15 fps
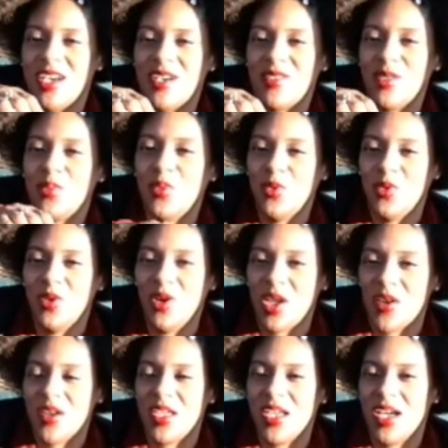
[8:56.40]
the pool
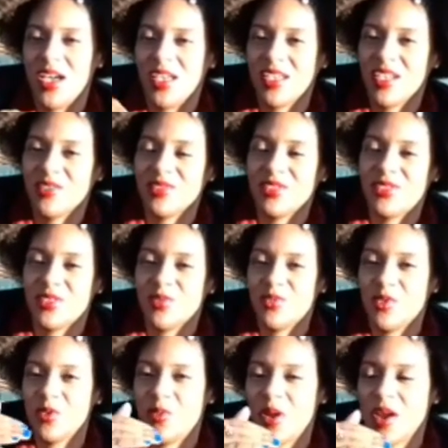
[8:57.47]
area, comes into the
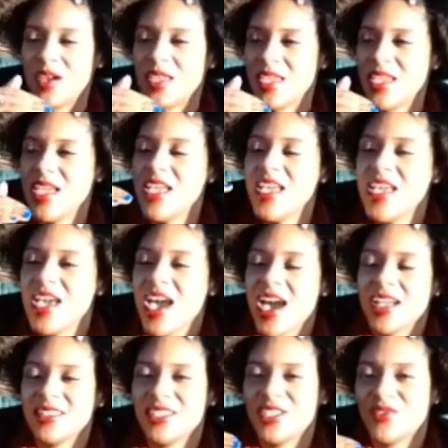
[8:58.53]
pool party
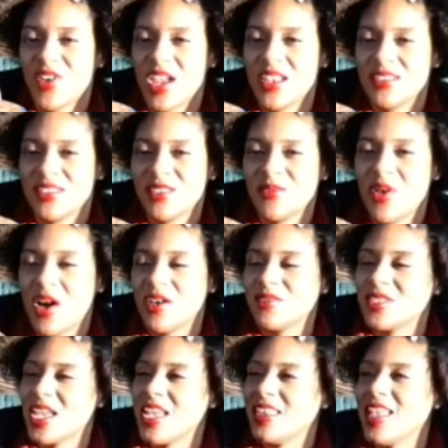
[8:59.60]
at Ditch Fridays at the
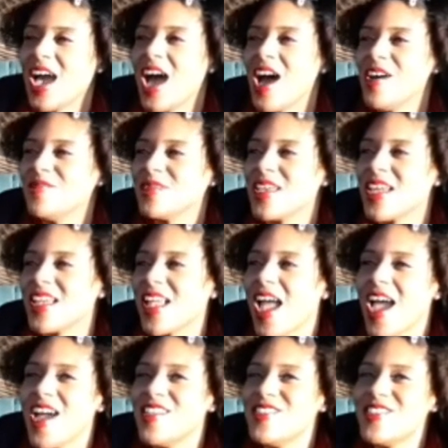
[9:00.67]
Palms, and I'm like,
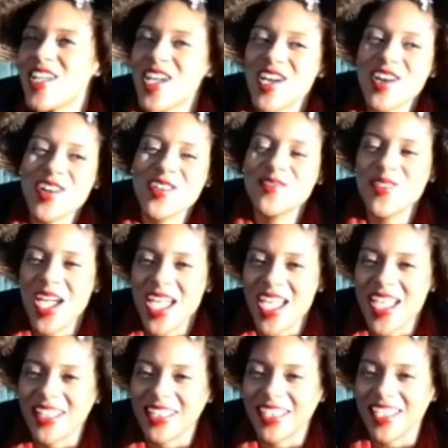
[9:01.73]
no
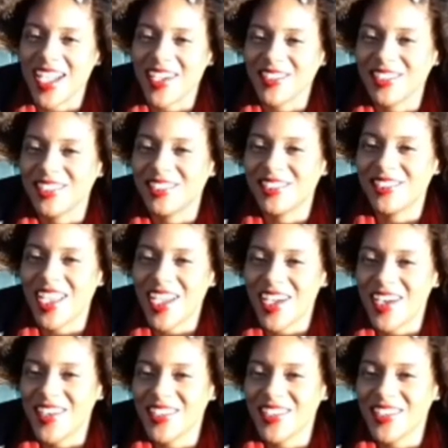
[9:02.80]
way! Like I was so